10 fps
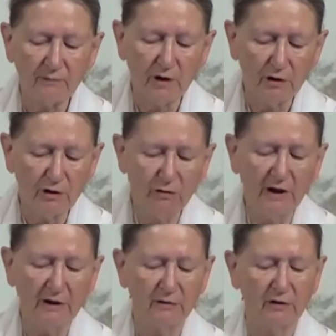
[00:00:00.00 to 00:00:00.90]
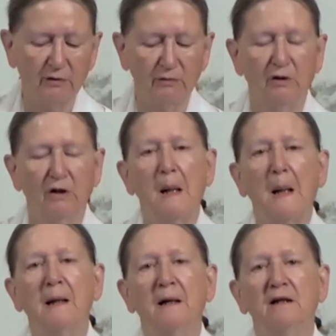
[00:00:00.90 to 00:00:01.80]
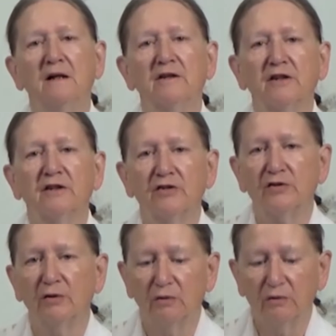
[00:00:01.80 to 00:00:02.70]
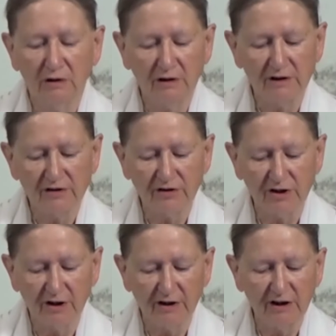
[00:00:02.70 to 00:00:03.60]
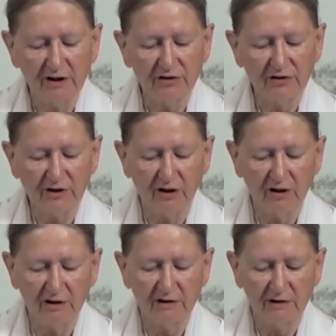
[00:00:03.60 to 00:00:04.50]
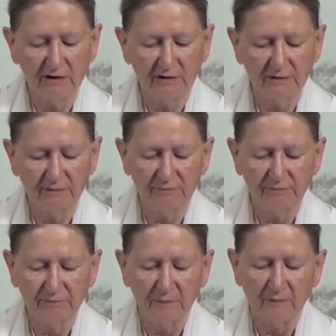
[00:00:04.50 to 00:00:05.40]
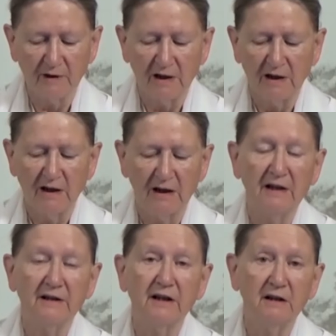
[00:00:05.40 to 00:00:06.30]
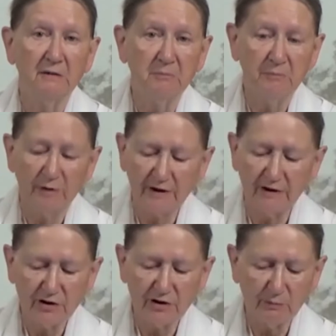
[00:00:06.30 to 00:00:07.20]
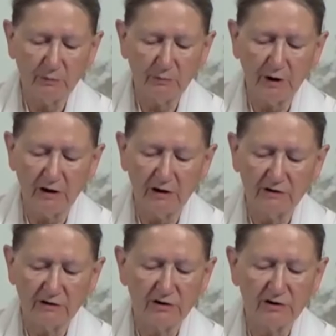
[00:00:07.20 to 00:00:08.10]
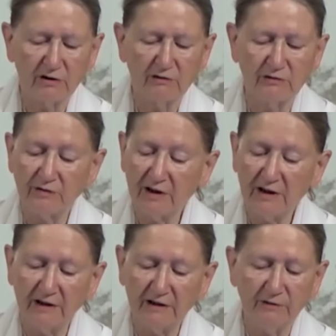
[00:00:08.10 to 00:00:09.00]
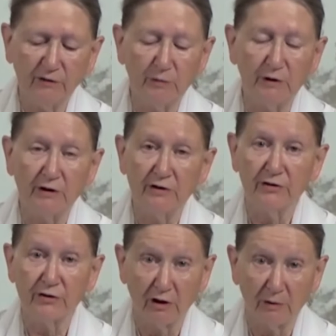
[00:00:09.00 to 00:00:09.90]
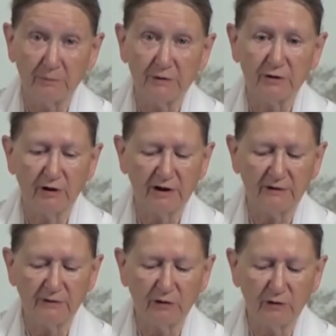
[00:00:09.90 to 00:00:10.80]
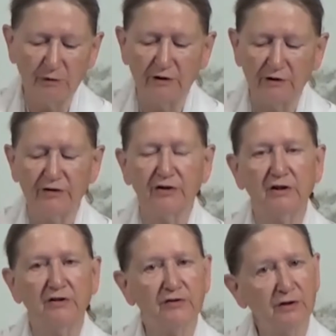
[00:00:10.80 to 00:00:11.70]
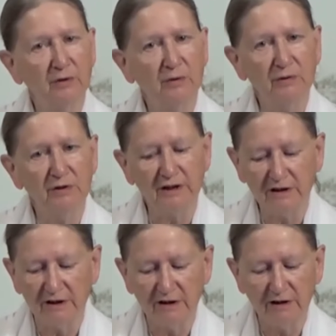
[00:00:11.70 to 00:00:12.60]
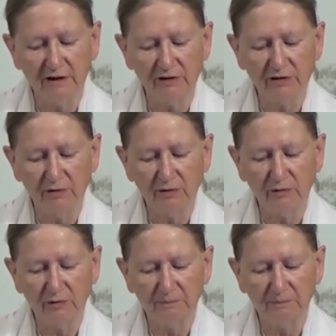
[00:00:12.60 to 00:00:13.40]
You now know that a soul is a tiny star, and the imperishable part of 84 births, or up to 84 births, is recorded in a soul.